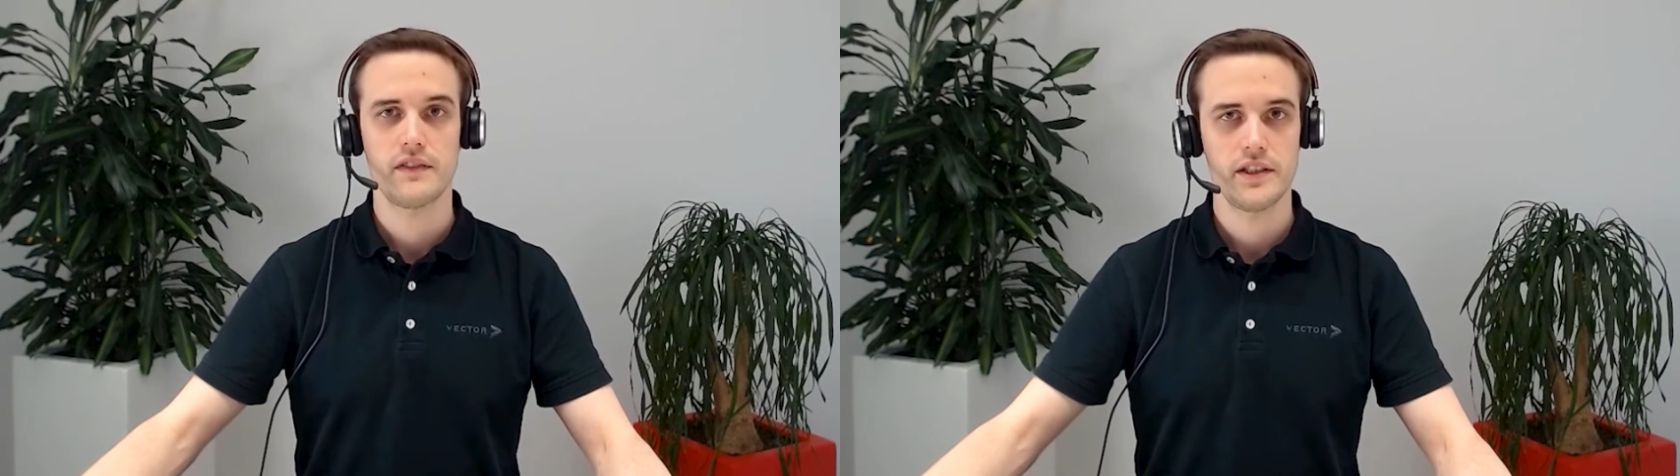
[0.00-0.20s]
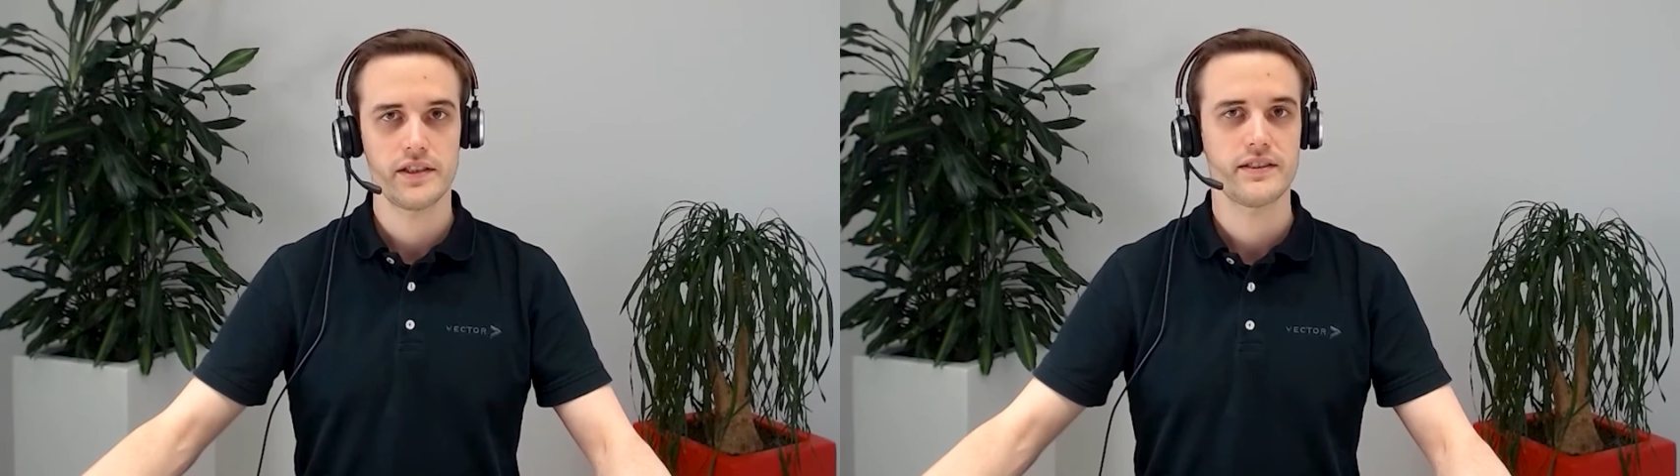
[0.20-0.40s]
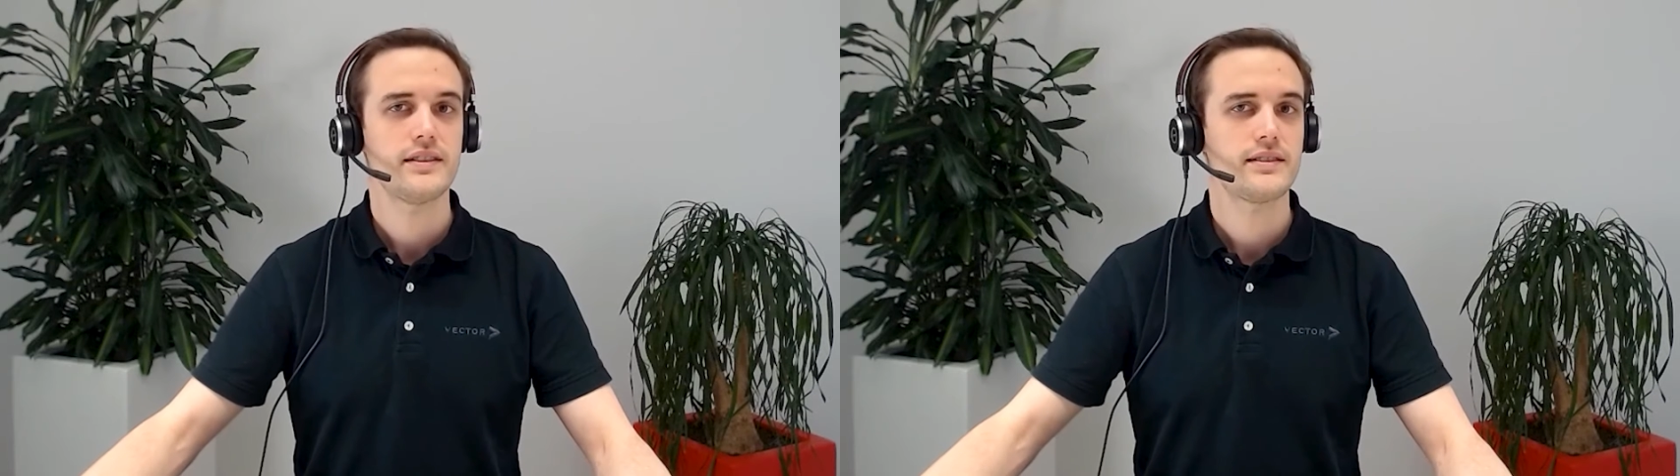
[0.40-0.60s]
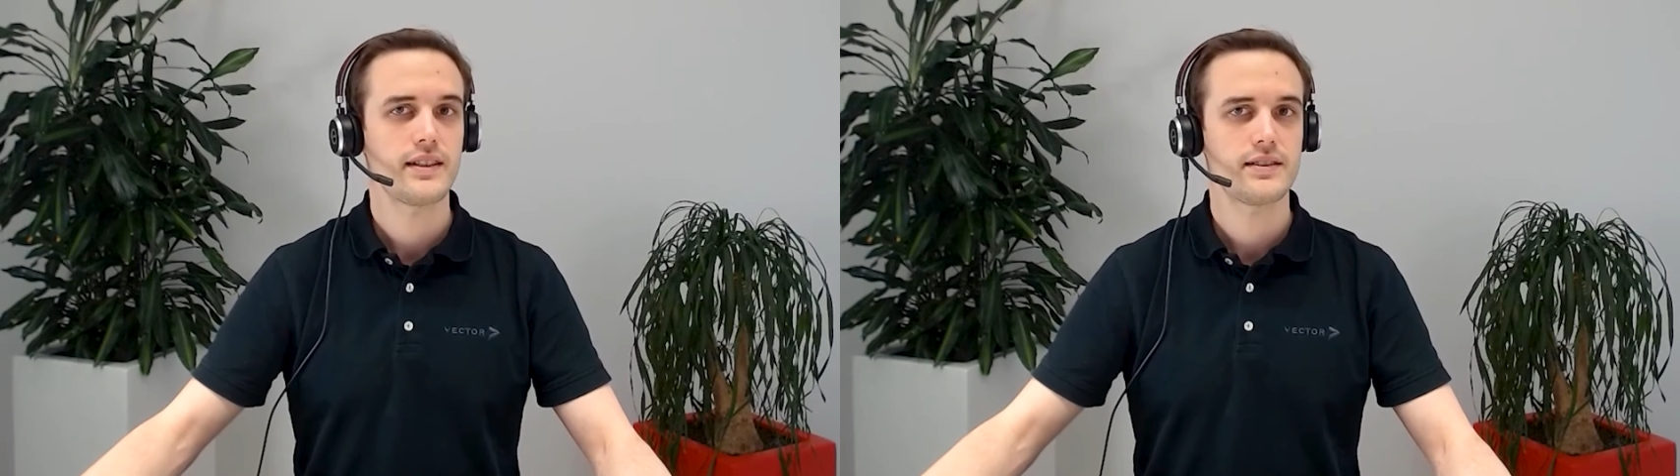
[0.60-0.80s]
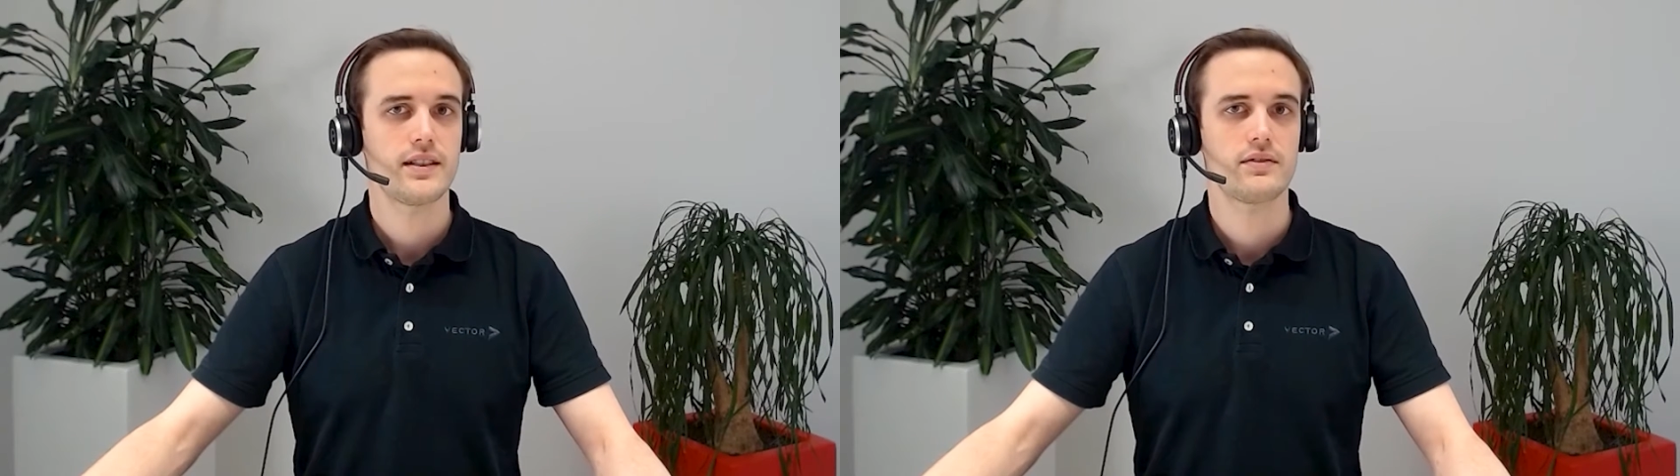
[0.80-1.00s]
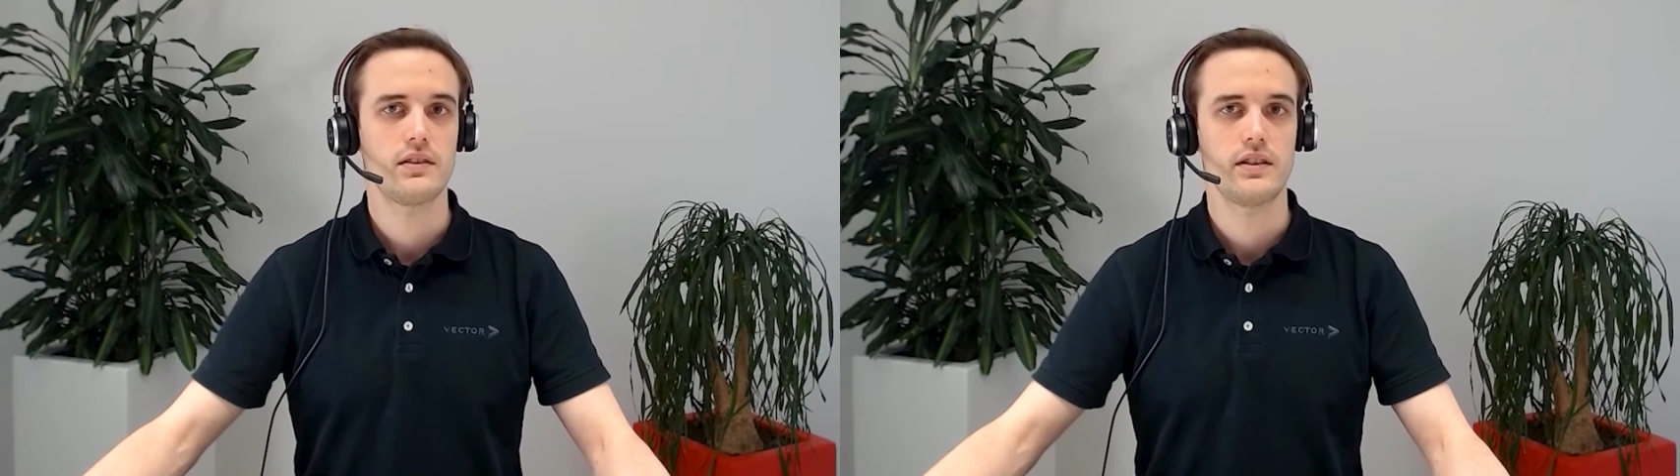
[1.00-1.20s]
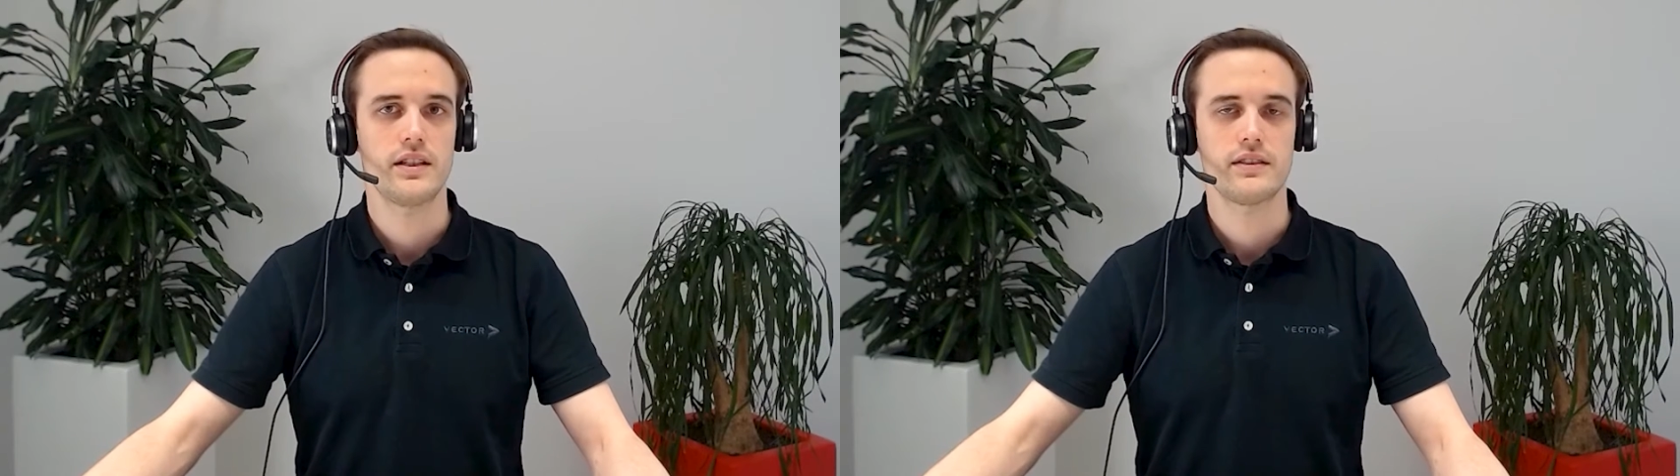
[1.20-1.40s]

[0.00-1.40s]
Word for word: finished successfully,